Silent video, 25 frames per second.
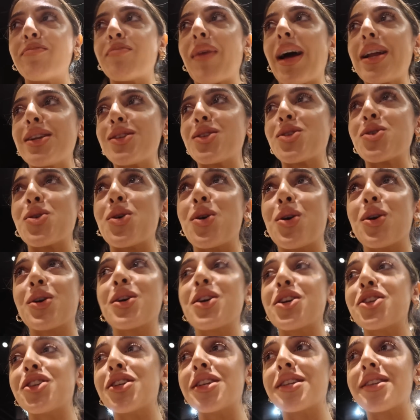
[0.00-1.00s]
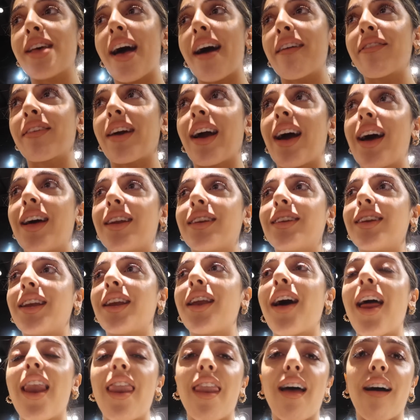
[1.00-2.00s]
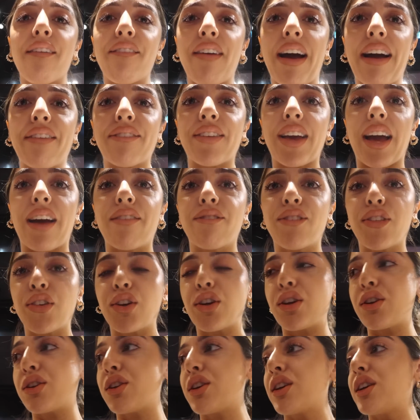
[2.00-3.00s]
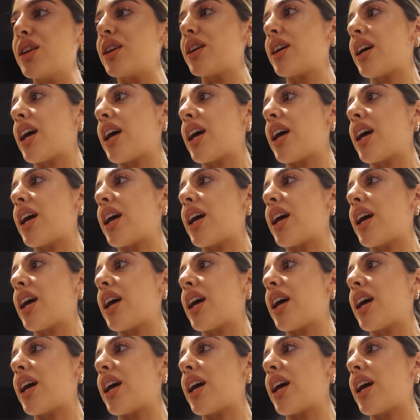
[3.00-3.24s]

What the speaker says: mantle because she's Afghan and I love Afghan food.